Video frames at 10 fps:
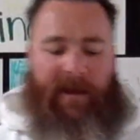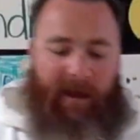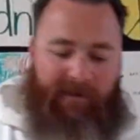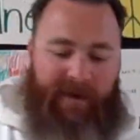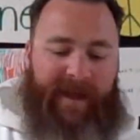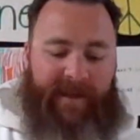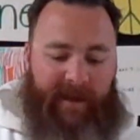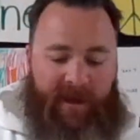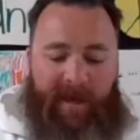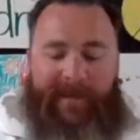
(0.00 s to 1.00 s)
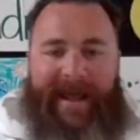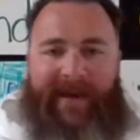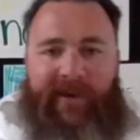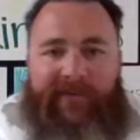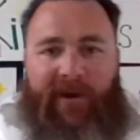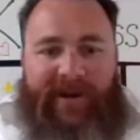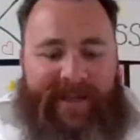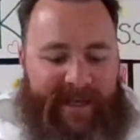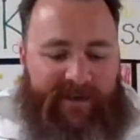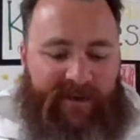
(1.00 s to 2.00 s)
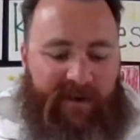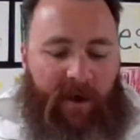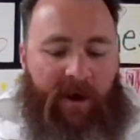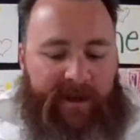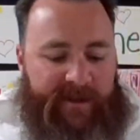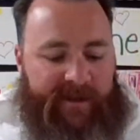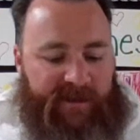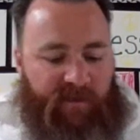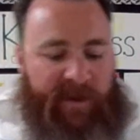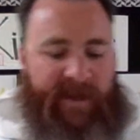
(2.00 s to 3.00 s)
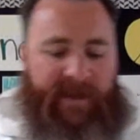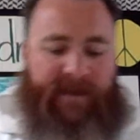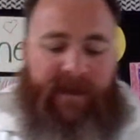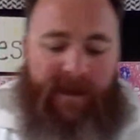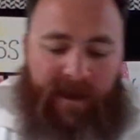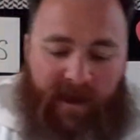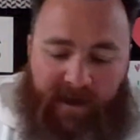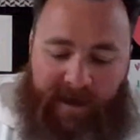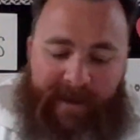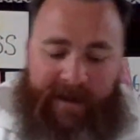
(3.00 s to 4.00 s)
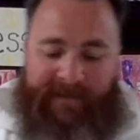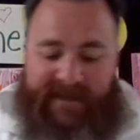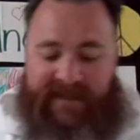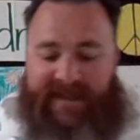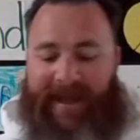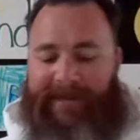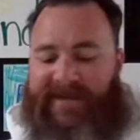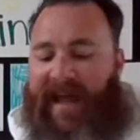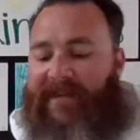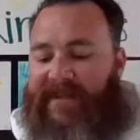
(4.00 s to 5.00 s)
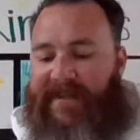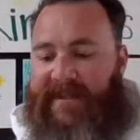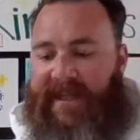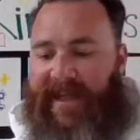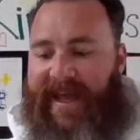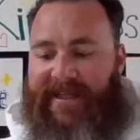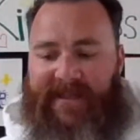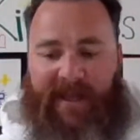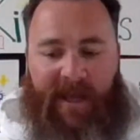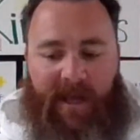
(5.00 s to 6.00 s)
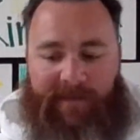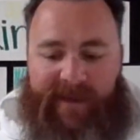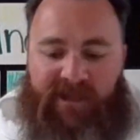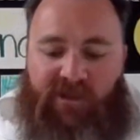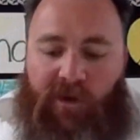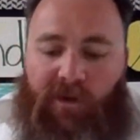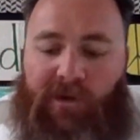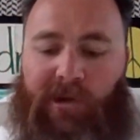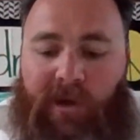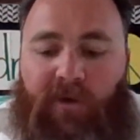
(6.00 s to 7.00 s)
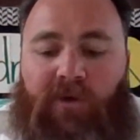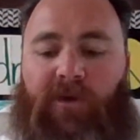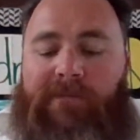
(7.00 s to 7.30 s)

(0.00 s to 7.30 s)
All right, coming out of our kindergarten this week, coming out of Mrs. Kopsatis' class, Mr. Luke